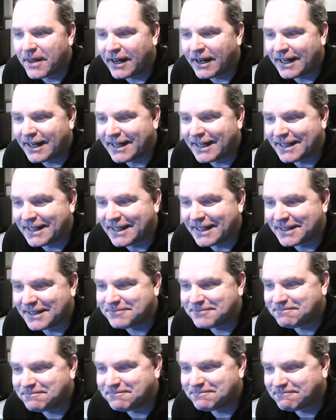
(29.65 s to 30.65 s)
Uh,
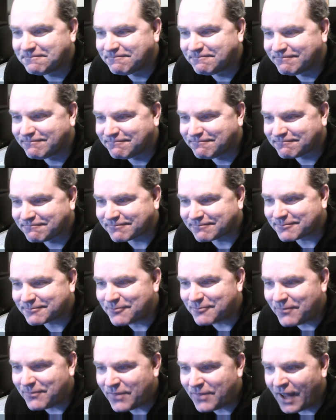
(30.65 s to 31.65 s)

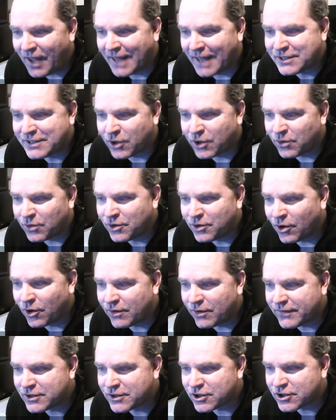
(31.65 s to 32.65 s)
I don't know
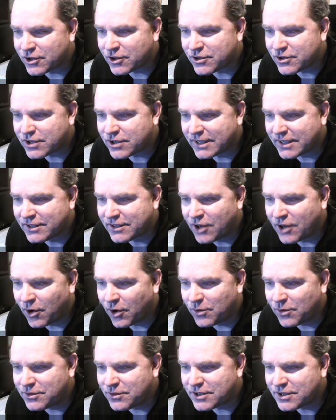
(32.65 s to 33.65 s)
if the church had
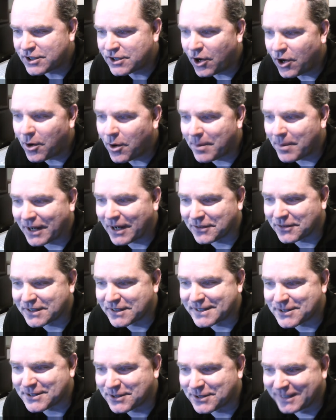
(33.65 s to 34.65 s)
known to know about
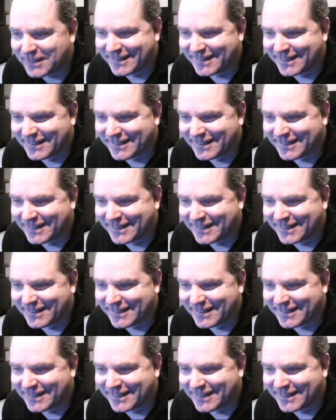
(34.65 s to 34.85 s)
this.